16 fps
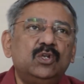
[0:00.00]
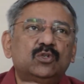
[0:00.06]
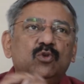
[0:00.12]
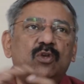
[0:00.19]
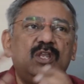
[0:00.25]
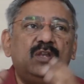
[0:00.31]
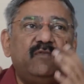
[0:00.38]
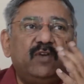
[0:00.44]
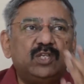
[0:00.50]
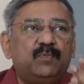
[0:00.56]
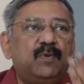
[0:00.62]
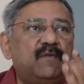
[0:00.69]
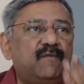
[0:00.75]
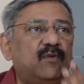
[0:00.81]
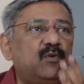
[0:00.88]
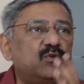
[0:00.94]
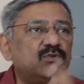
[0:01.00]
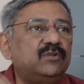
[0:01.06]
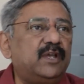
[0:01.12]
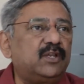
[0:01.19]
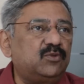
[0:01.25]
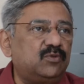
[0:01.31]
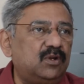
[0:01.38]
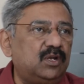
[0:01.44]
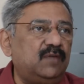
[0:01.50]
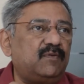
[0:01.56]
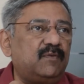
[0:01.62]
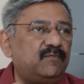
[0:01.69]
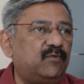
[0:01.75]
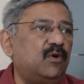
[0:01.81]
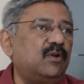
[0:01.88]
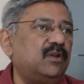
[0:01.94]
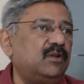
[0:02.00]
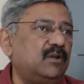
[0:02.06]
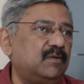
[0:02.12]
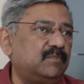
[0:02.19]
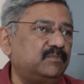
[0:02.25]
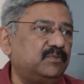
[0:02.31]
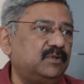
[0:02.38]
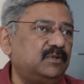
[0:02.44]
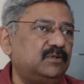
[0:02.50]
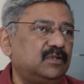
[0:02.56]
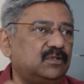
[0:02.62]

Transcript: So investment flows naturally from foreign companies.